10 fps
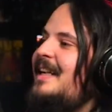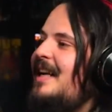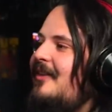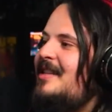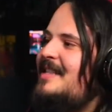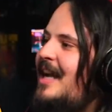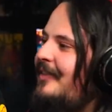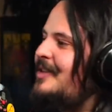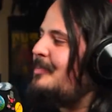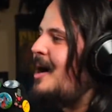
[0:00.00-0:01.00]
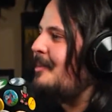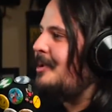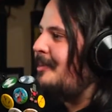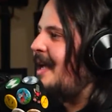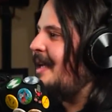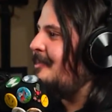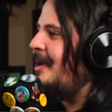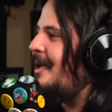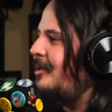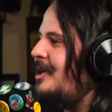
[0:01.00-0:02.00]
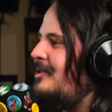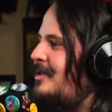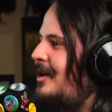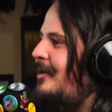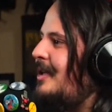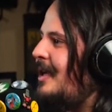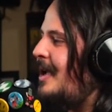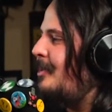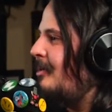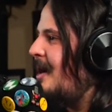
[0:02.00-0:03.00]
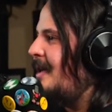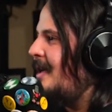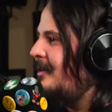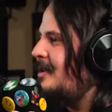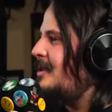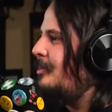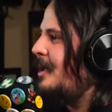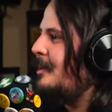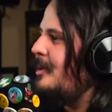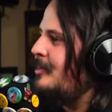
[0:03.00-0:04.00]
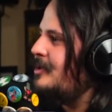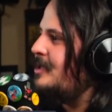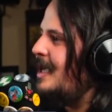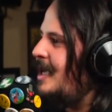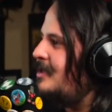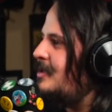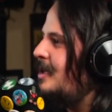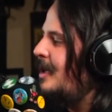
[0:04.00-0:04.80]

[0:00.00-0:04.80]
and of itself is problematic, man. What are you doing? You can't be writing down lists of black people's deeds.